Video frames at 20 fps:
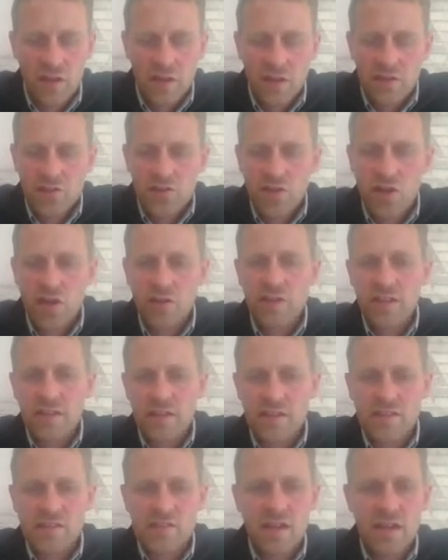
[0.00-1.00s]
during
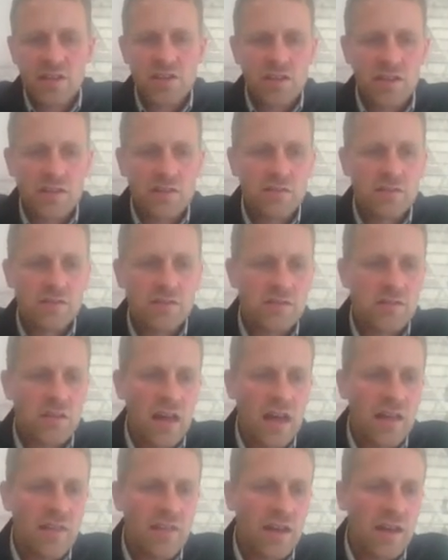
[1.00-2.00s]
these sessions
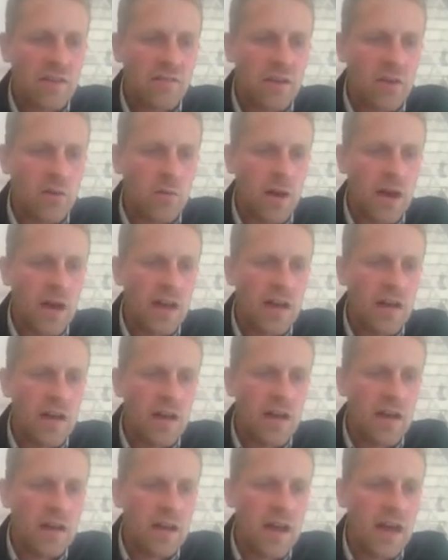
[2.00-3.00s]
and that require
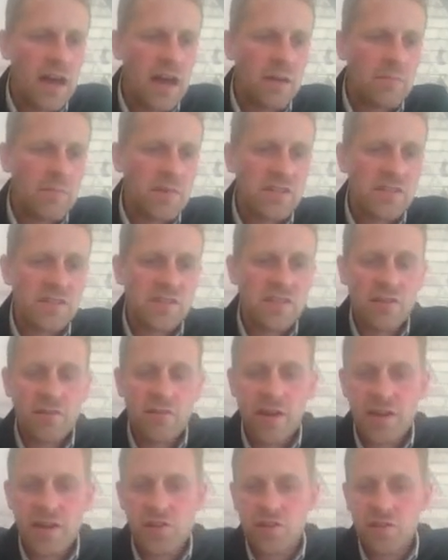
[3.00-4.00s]

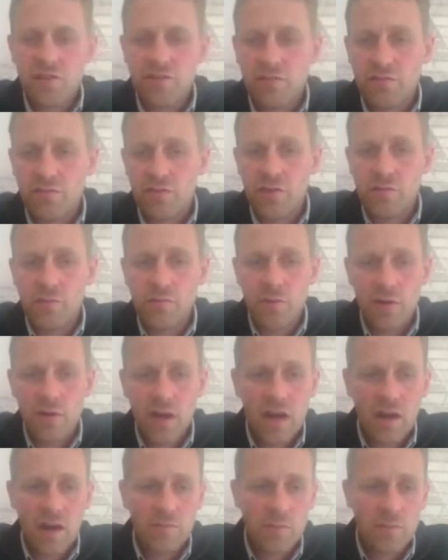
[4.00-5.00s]
consideration through
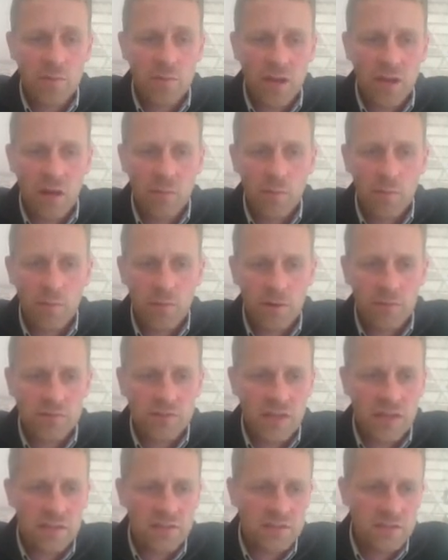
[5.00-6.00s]
the procurement
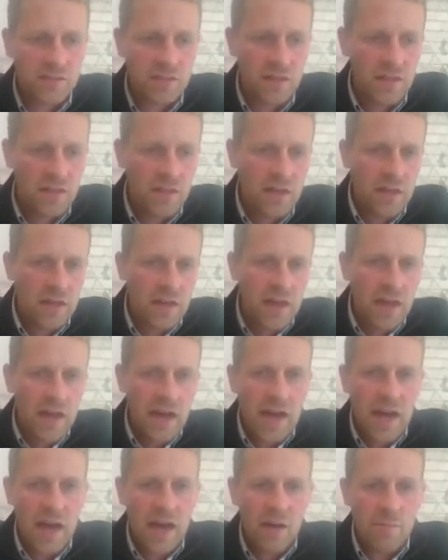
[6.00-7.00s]
process.
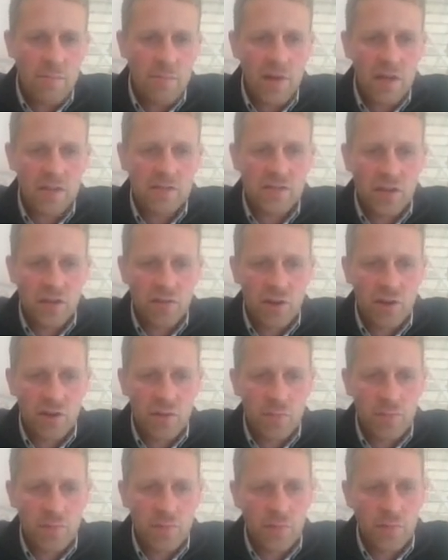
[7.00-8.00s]
As a group,
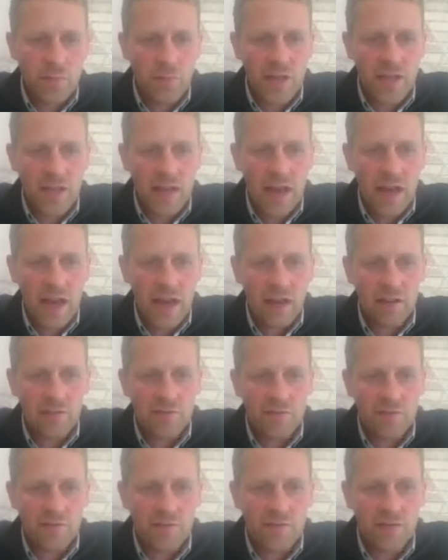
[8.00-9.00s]
we have
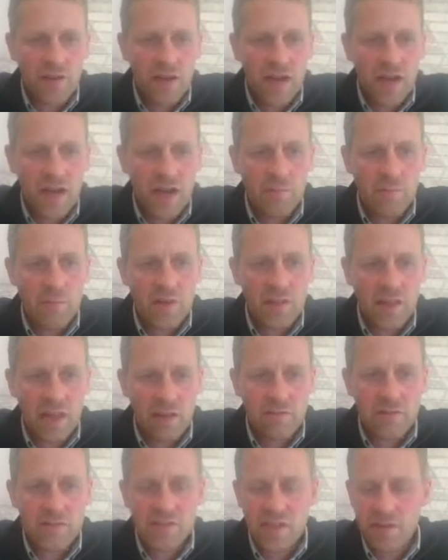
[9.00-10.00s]

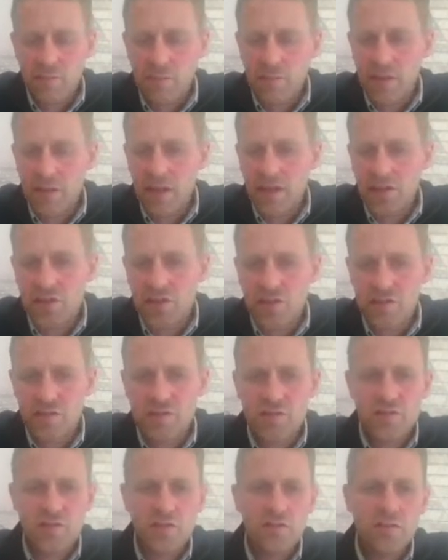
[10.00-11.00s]
clarity in relation
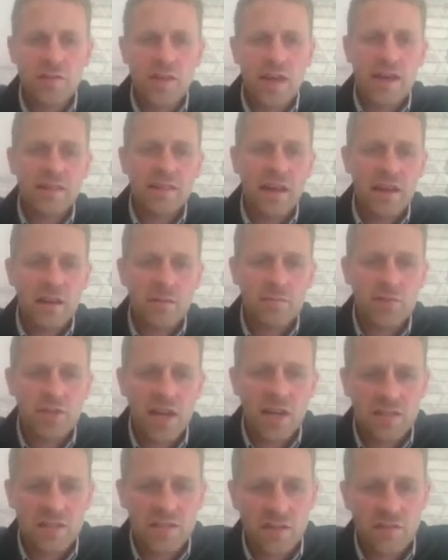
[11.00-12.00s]
to the headline
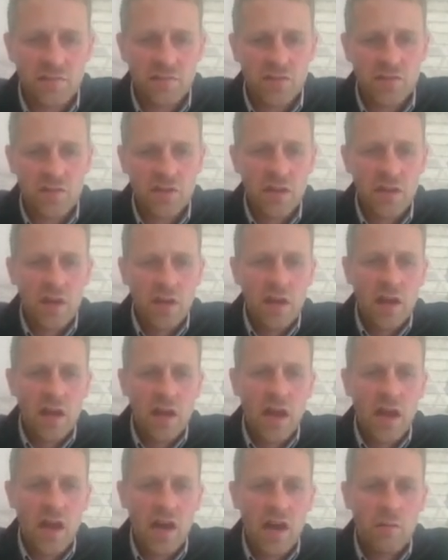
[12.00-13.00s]
objectives.
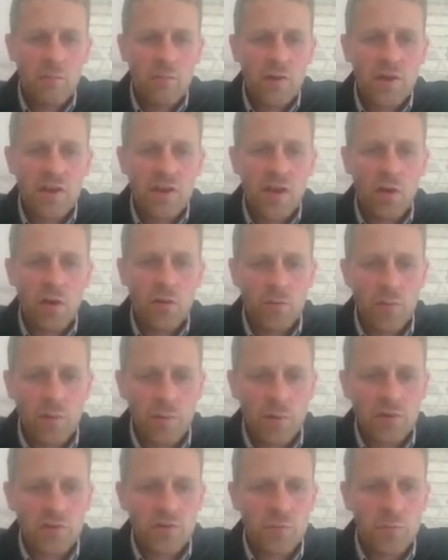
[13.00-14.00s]
We know that we
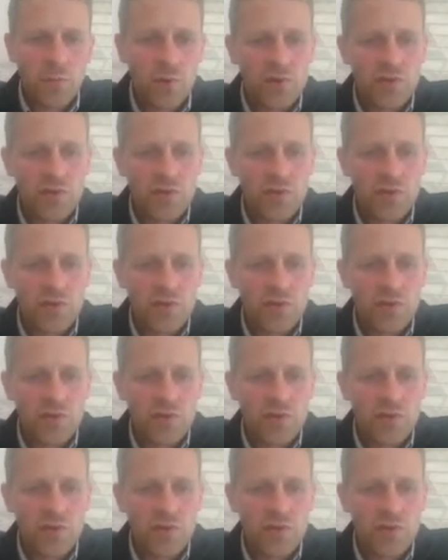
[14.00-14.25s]
want to push the